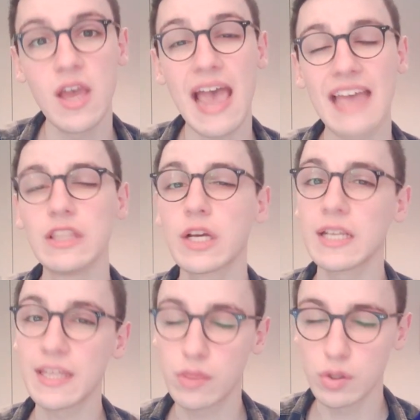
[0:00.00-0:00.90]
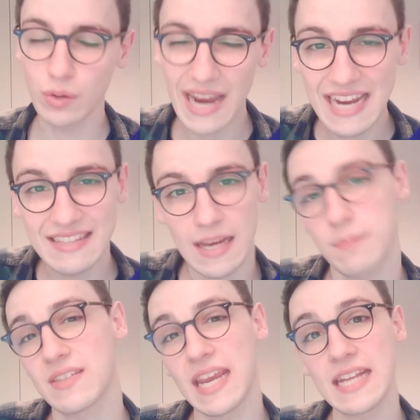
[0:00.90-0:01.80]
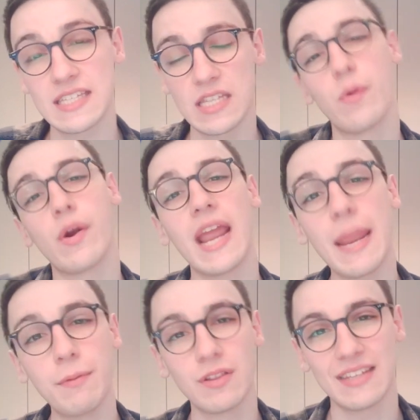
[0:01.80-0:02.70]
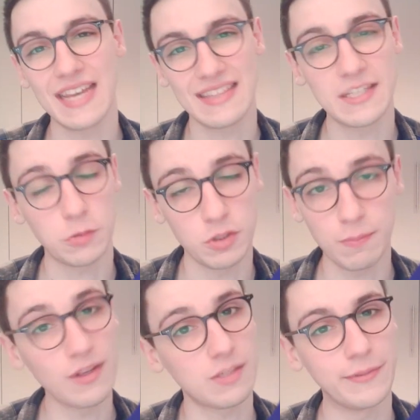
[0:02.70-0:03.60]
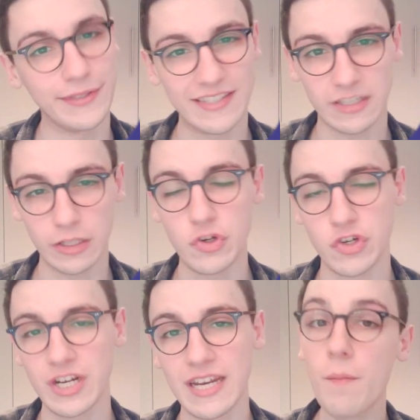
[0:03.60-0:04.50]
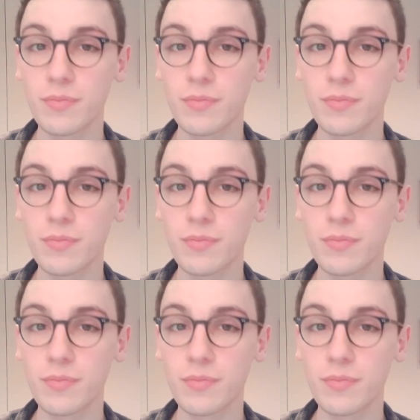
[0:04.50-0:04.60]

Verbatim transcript: And luckily through 8 times 8, they were able to get this responsible disclosure in.